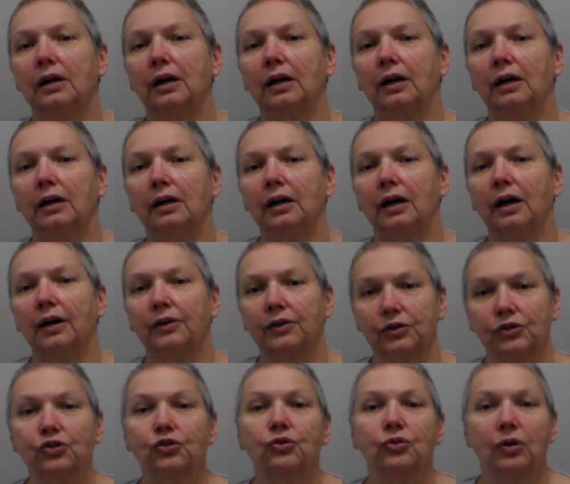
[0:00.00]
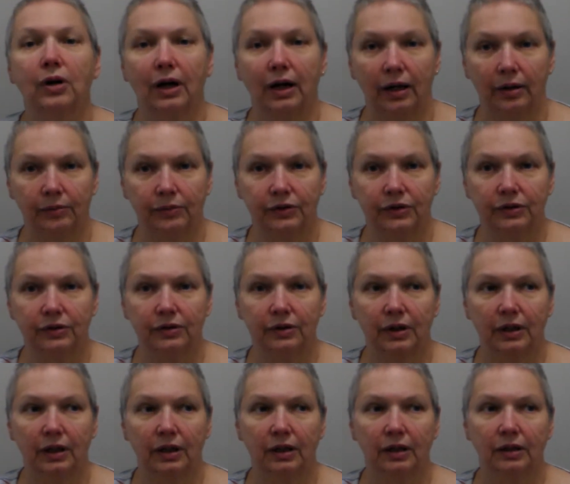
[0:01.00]
other tribes,
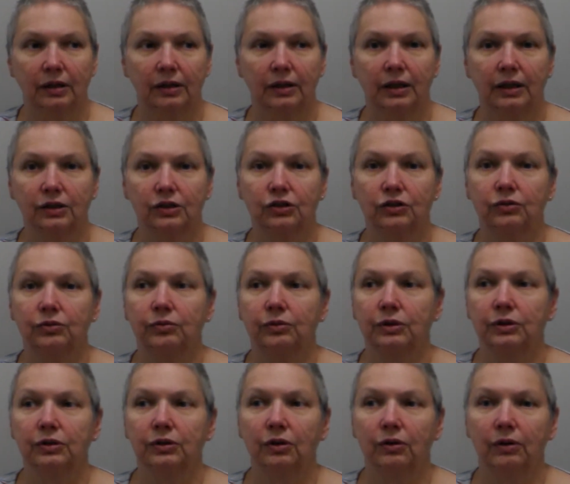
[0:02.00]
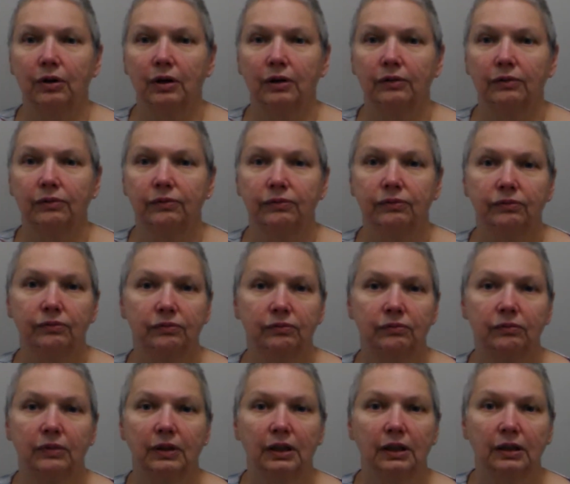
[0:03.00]
and that you would know of
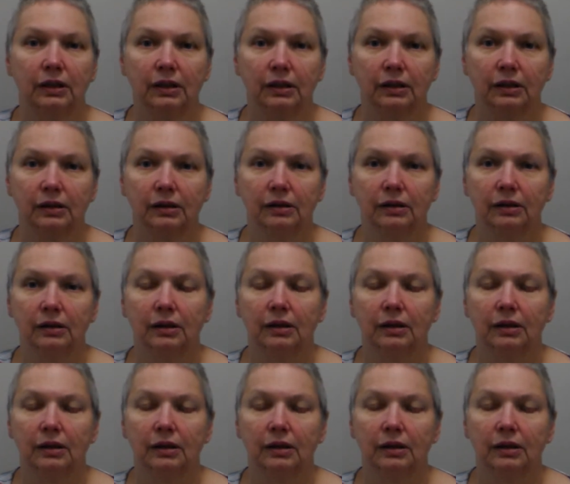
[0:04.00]
in the